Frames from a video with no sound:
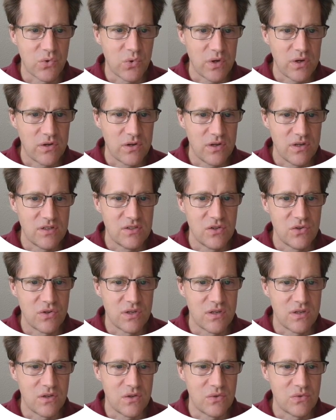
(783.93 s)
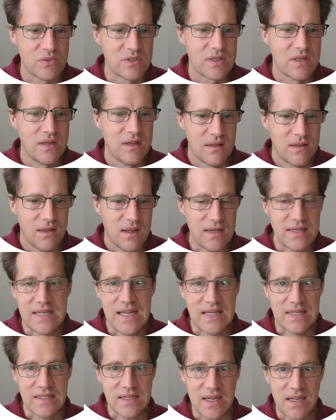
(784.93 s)
queries you can use and
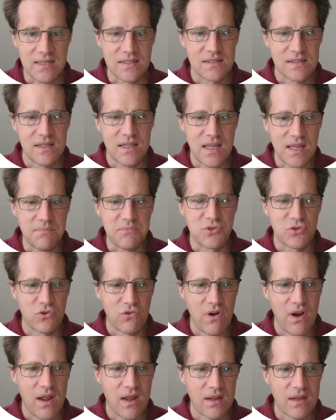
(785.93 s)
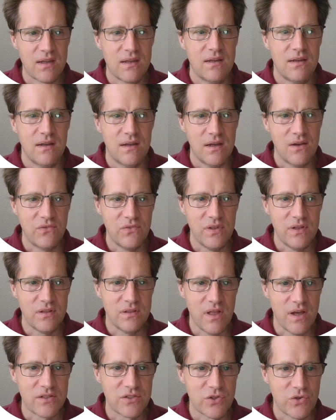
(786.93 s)
techniques to keep track of the
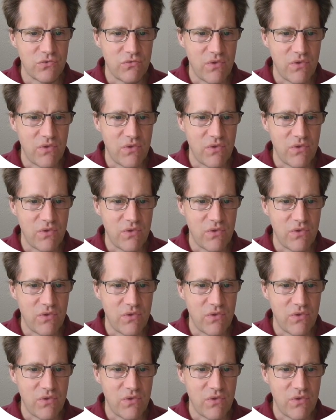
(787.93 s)
logical